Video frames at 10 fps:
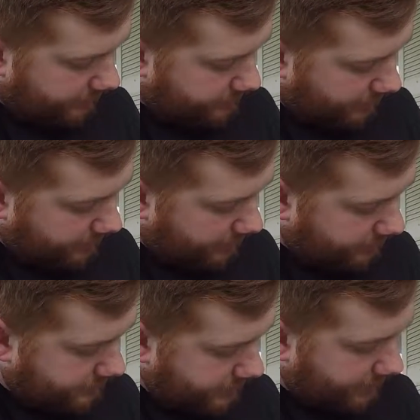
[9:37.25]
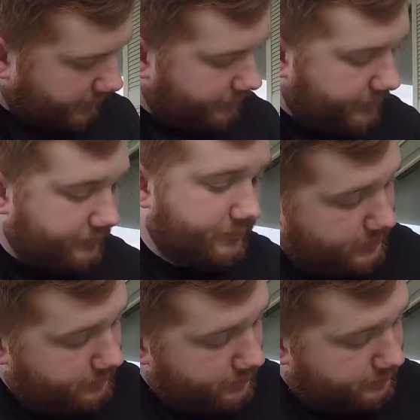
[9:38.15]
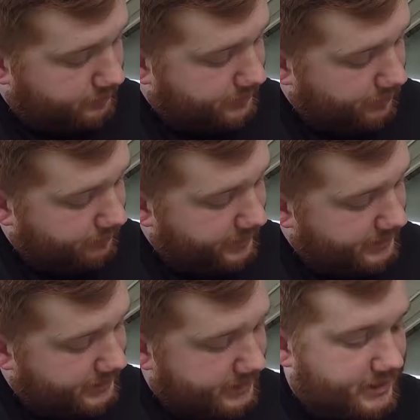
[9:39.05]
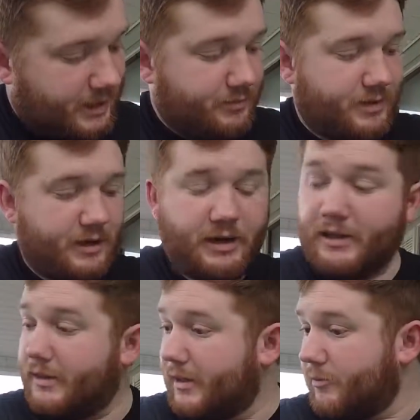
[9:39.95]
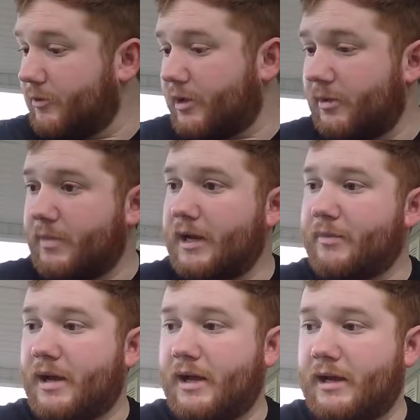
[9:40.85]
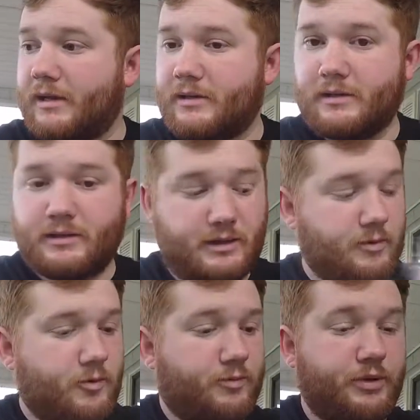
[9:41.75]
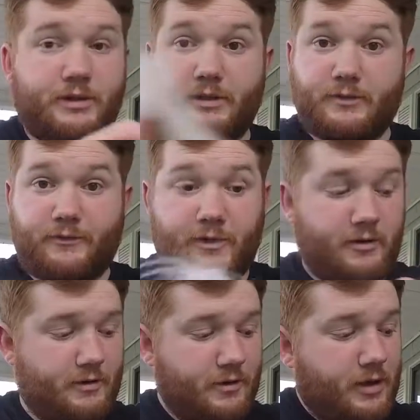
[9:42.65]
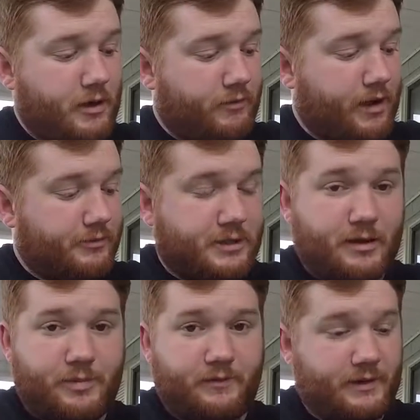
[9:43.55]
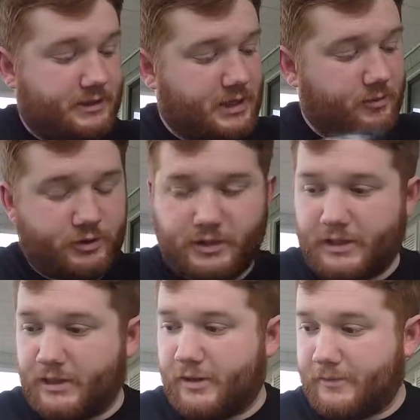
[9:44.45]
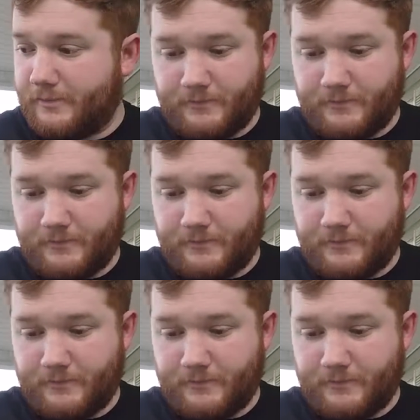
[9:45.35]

It's probably not going to stick all that well to those 2 pieces of tape there, and then I'm going to come back behind and I'm going to put the fur right on top of it and sandwich it in there.